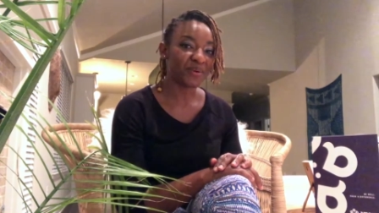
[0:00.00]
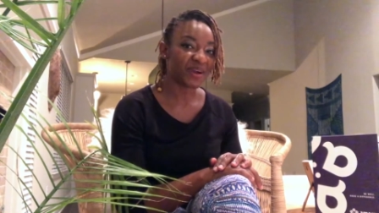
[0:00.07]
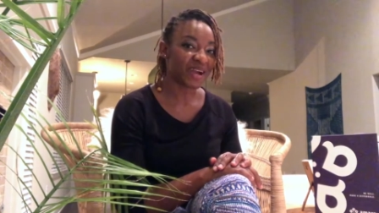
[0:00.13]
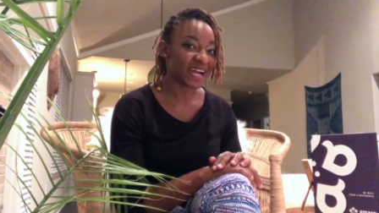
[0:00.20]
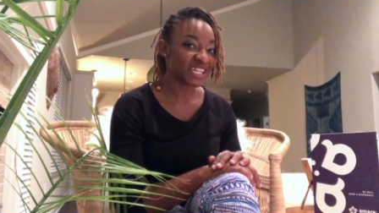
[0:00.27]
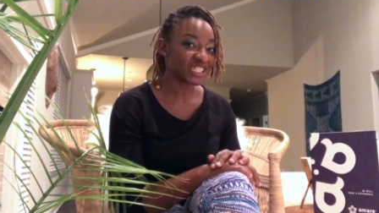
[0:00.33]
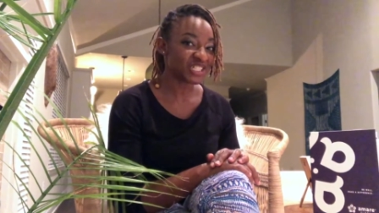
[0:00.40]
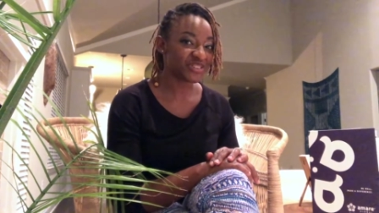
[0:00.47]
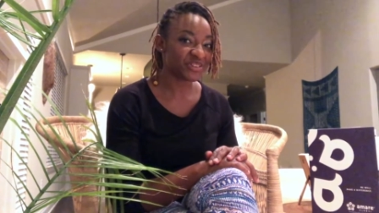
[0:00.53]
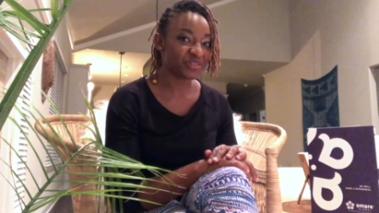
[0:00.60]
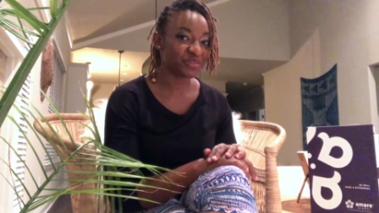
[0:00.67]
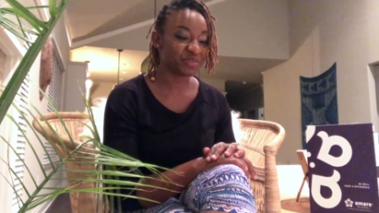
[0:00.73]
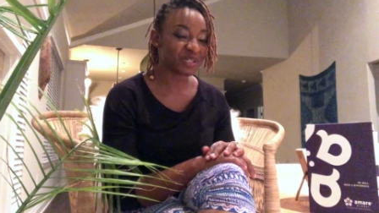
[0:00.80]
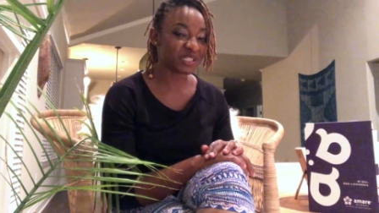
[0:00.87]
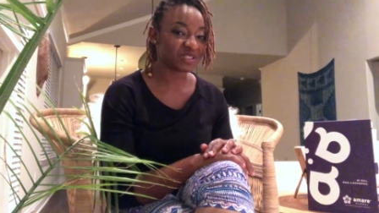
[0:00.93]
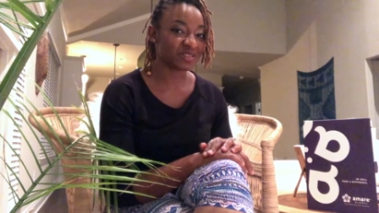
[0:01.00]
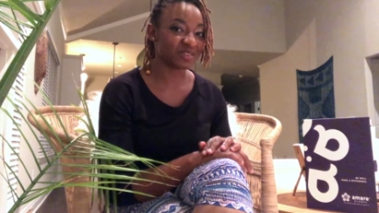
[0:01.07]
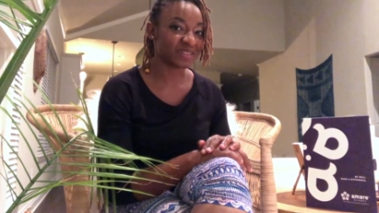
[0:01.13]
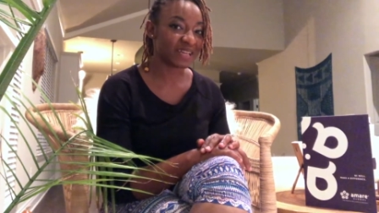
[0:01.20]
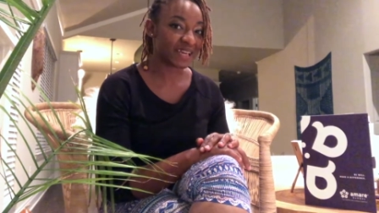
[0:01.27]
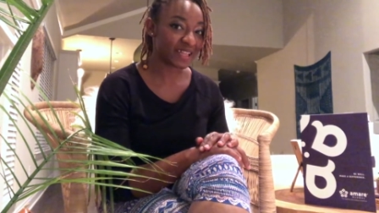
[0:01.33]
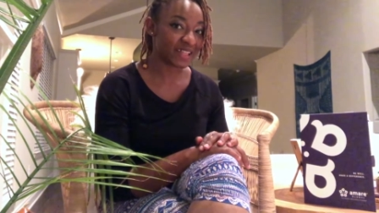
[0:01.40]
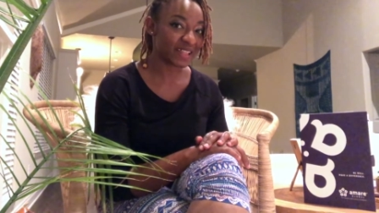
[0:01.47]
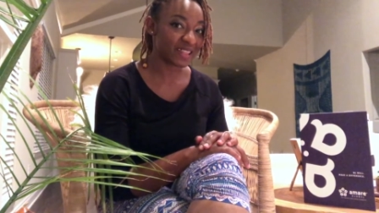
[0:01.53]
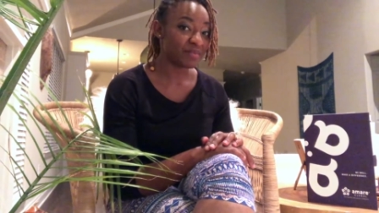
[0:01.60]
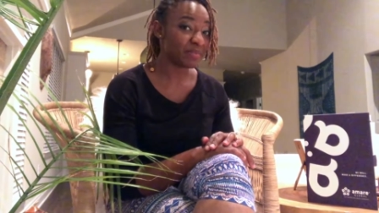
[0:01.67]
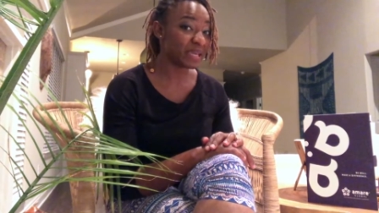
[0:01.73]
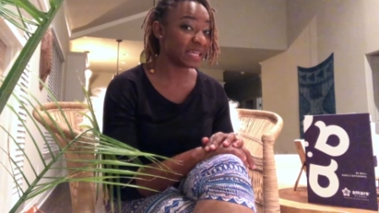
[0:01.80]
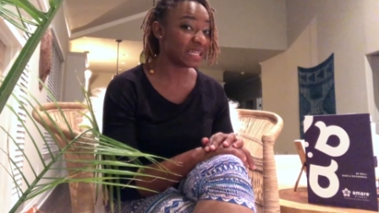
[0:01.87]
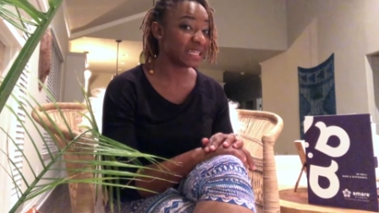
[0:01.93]
where I share information on health,
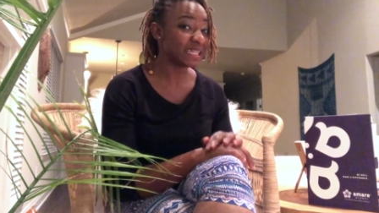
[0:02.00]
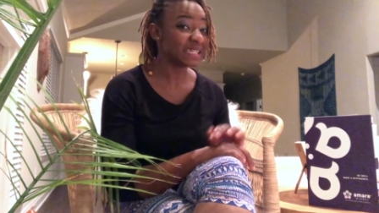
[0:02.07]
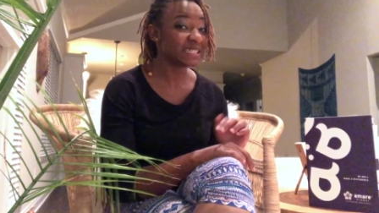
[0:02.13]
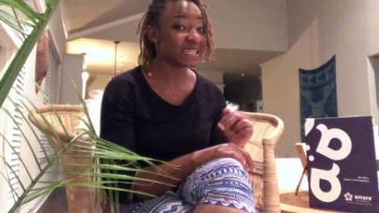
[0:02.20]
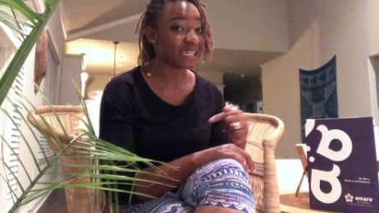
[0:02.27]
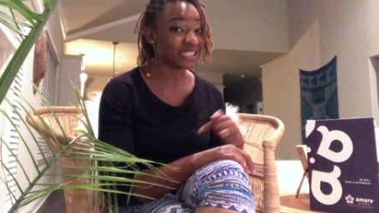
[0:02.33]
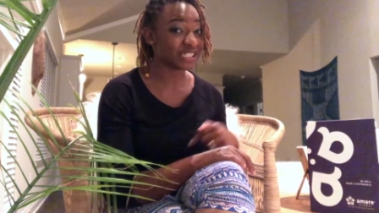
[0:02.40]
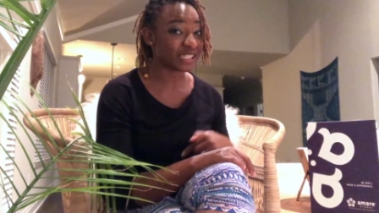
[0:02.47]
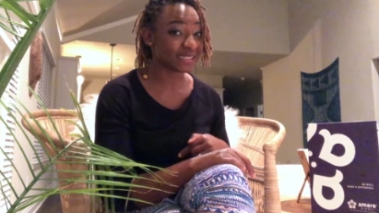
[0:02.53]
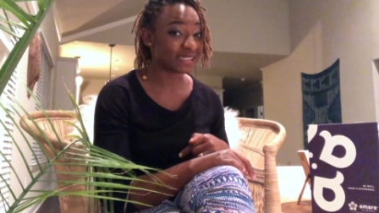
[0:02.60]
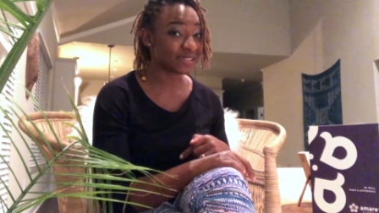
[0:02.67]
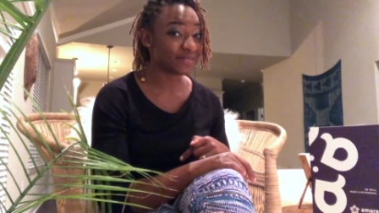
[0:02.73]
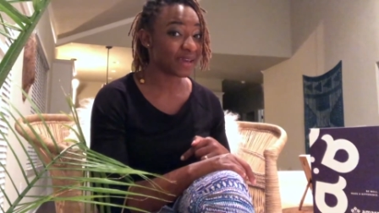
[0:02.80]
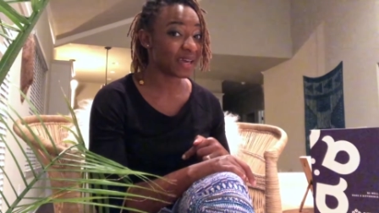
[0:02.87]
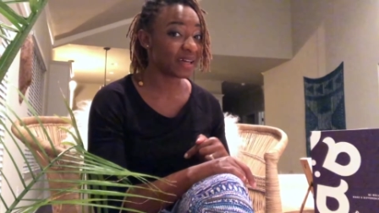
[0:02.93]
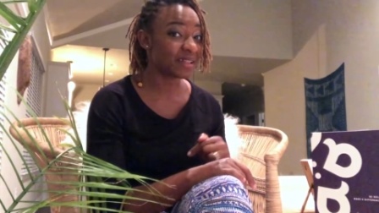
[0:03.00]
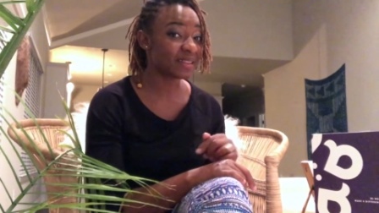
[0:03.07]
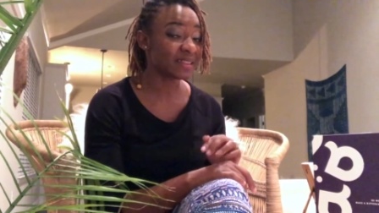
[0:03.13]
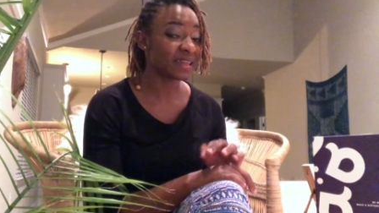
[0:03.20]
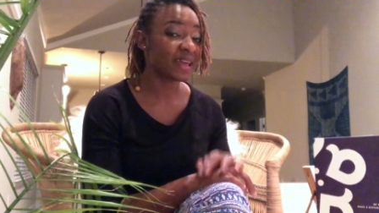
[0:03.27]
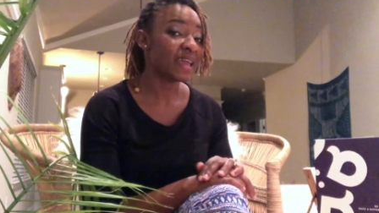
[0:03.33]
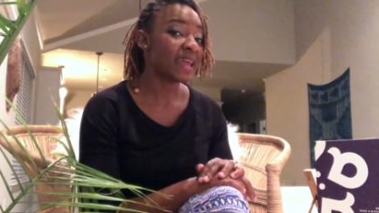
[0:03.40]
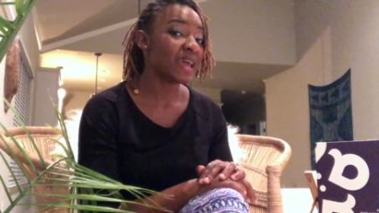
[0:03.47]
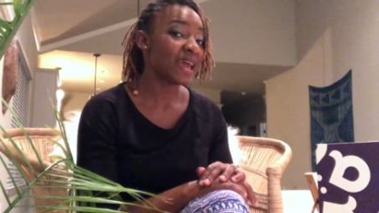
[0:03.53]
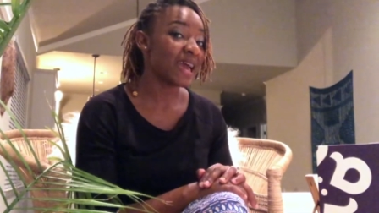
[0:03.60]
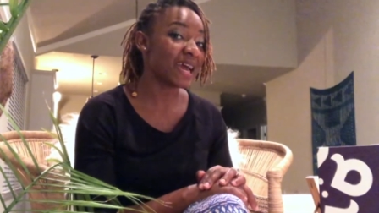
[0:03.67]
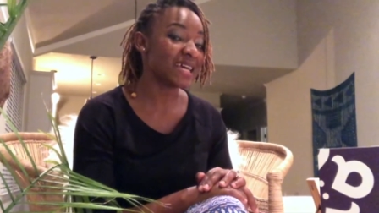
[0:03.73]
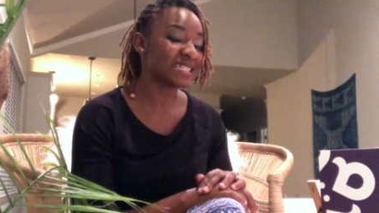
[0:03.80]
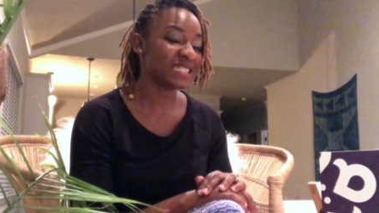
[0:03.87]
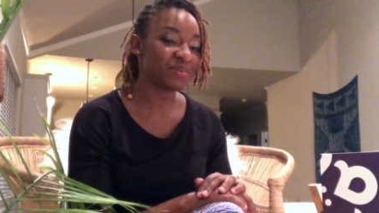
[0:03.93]
mainly digestive health,
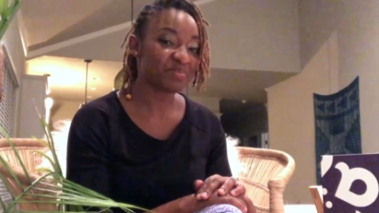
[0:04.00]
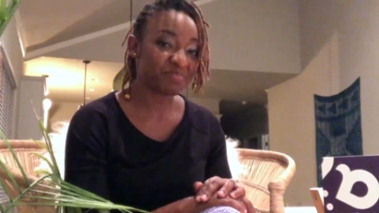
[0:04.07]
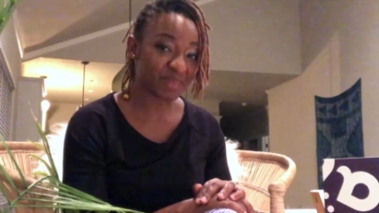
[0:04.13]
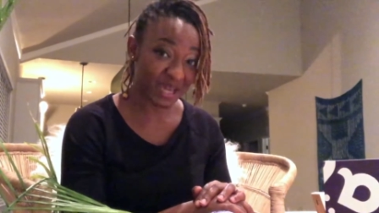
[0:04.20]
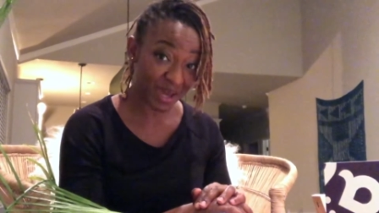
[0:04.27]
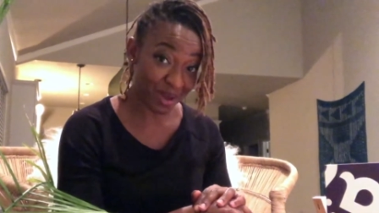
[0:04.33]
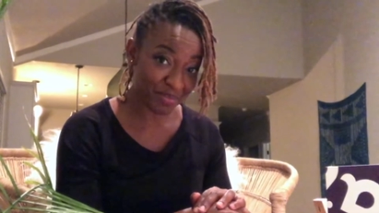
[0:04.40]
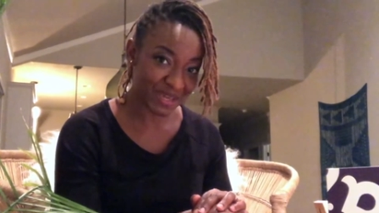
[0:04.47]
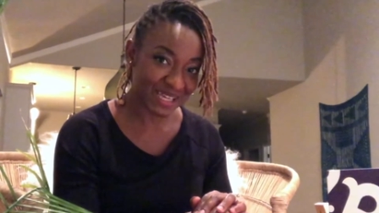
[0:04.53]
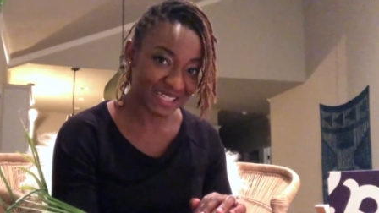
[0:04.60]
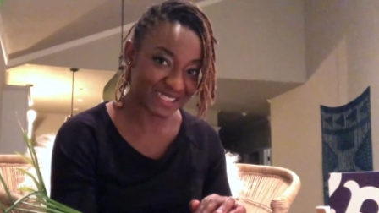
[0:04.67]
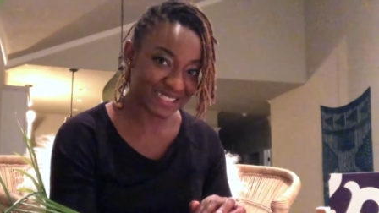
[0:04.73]
and becoming